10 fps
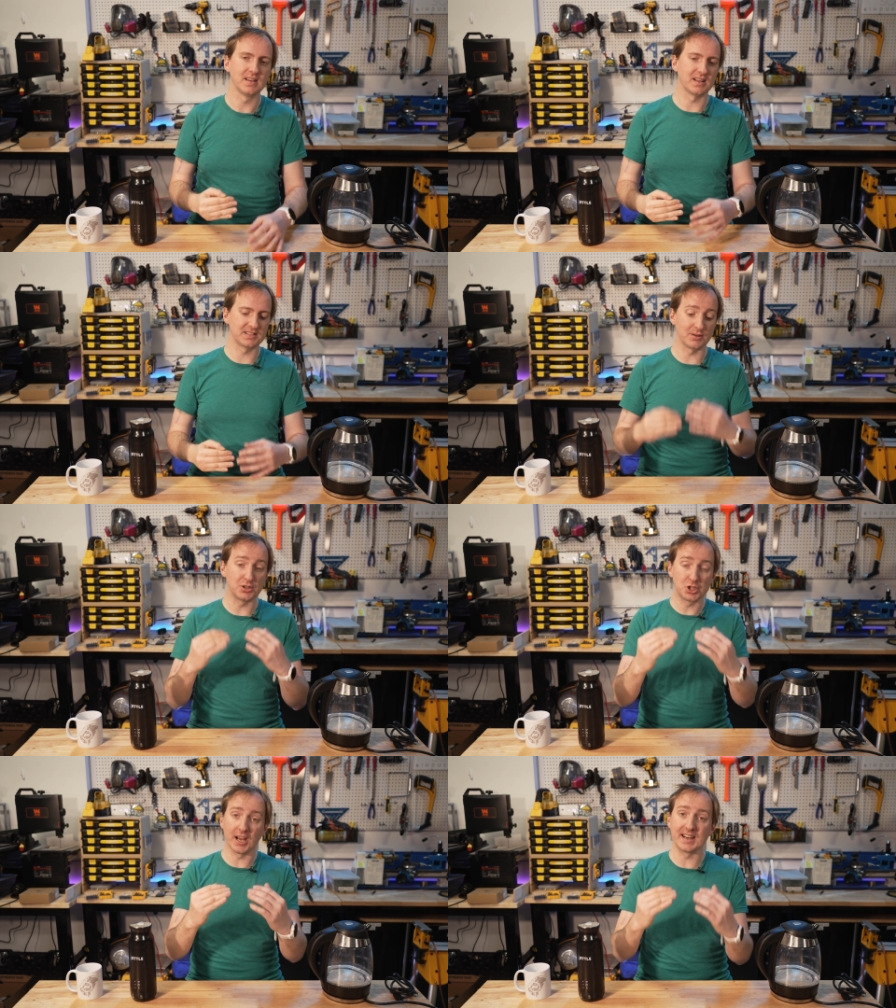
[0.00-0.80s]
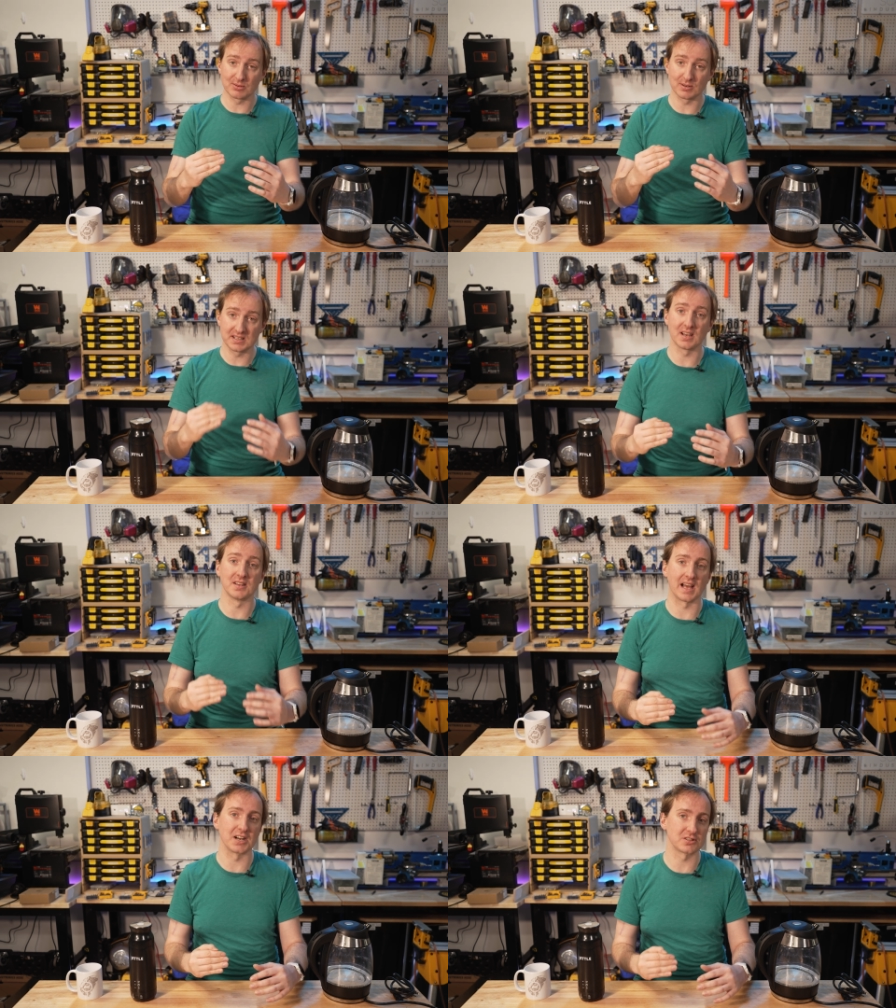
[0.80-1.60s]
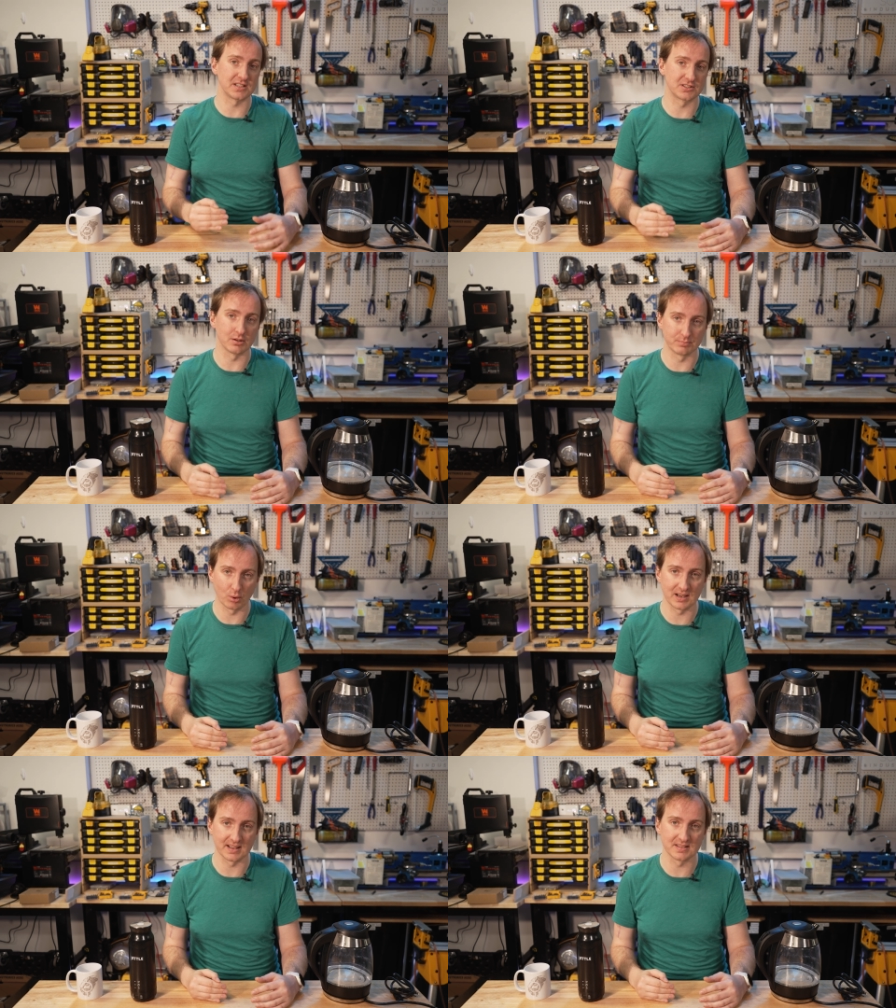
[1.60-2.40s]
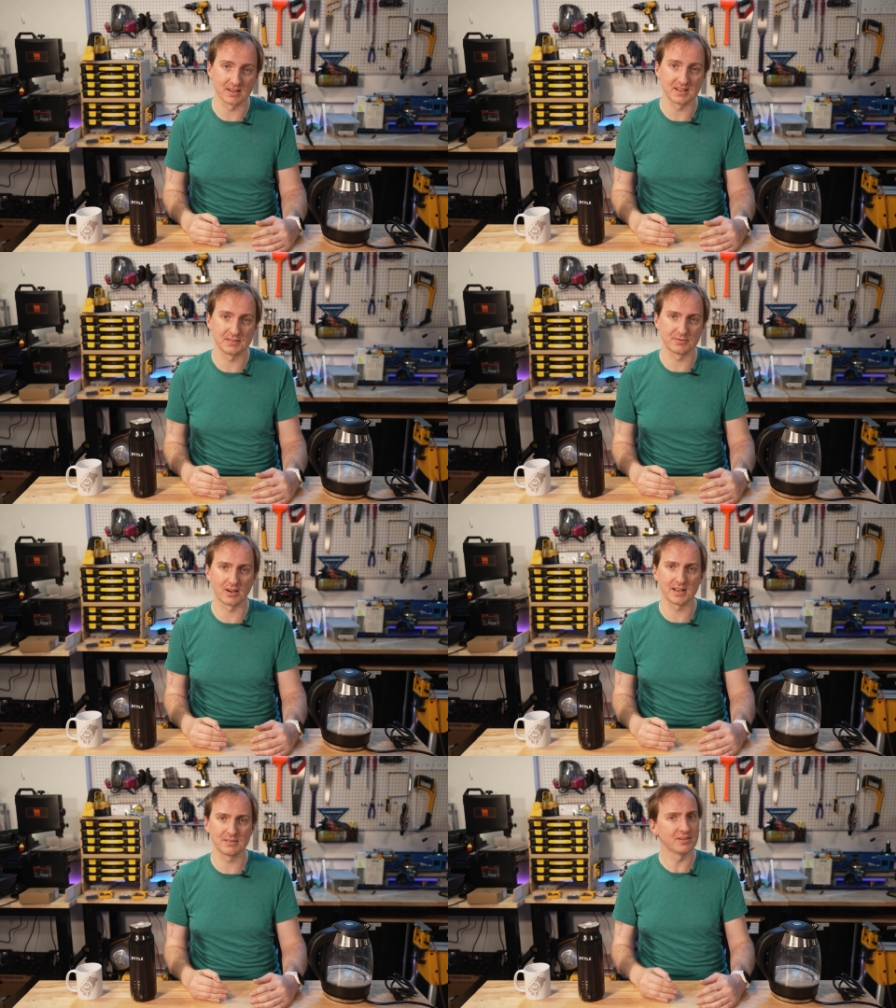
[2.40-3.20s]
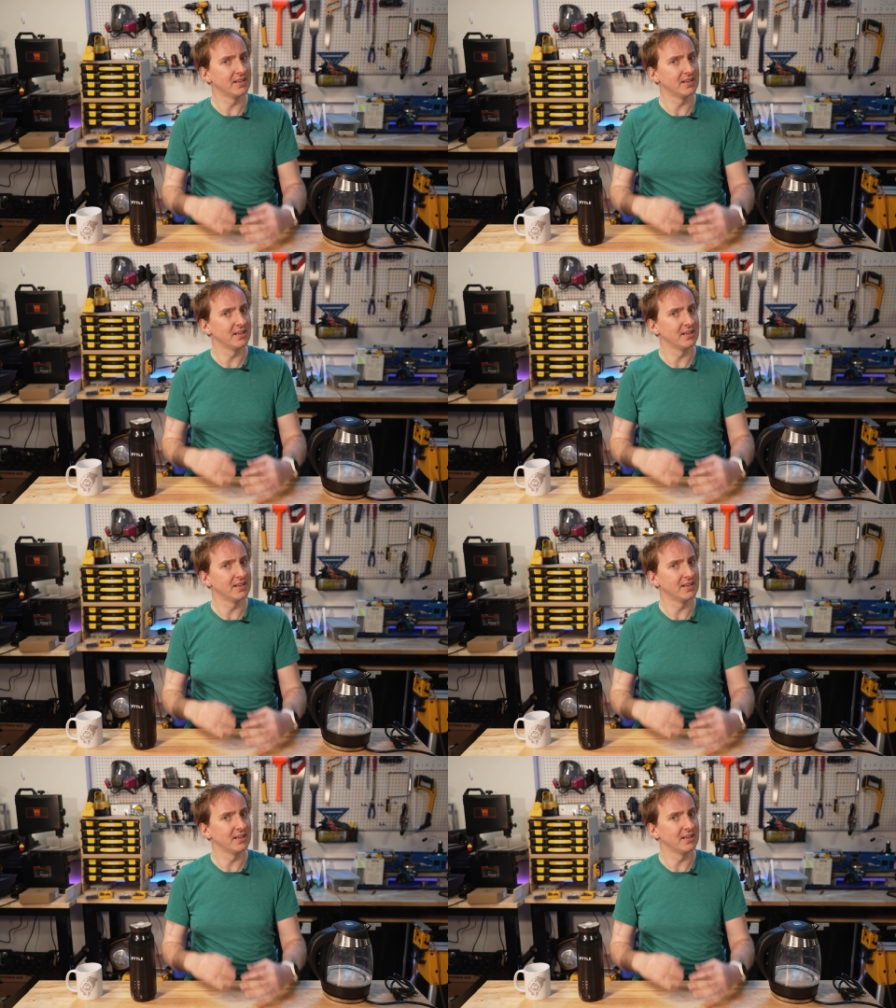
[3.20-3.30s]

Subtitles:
And so it genuinely does actually start boiling at 95,